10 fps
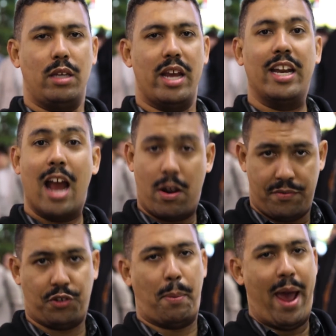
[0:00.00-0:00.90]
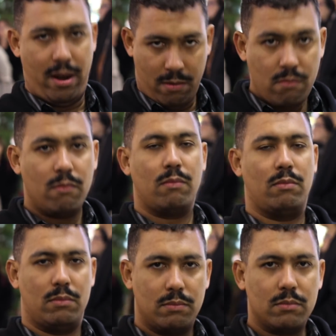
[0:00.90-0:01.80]
in and out of Japan.
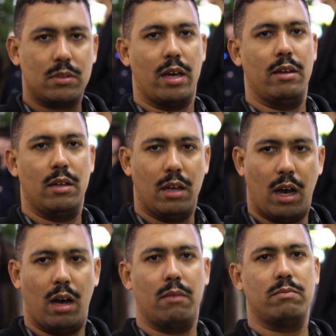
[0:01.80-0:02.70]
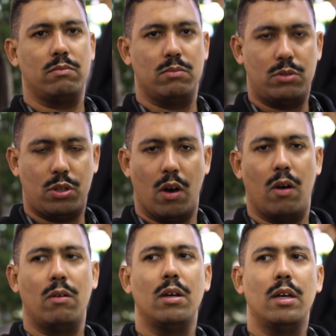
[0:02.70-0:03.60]
Okay,
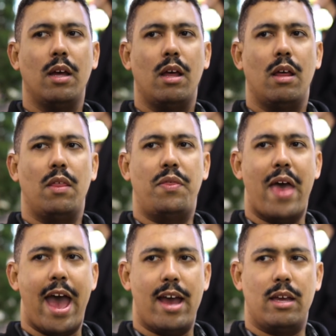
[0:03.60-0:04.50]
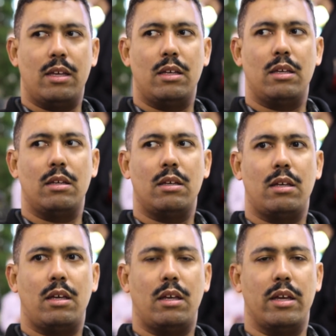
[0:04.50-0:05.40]
so that
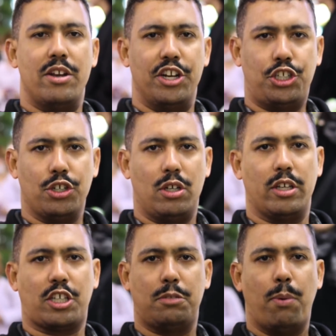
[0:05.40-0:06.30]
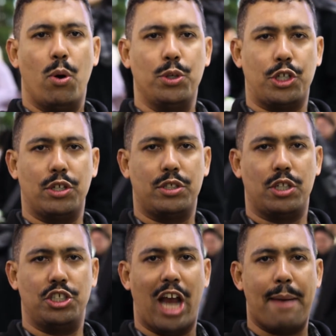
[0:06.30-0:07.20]
initial exposure
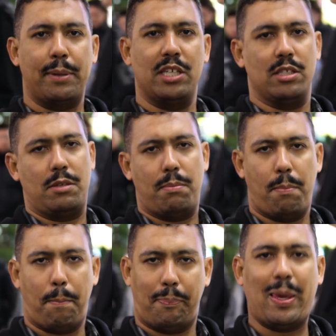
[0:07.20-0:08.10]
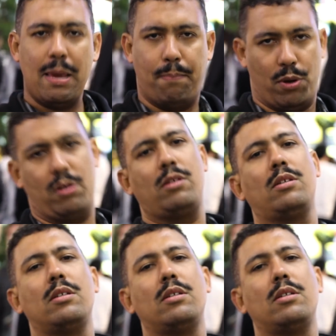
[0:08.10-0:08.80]
to Japanese people,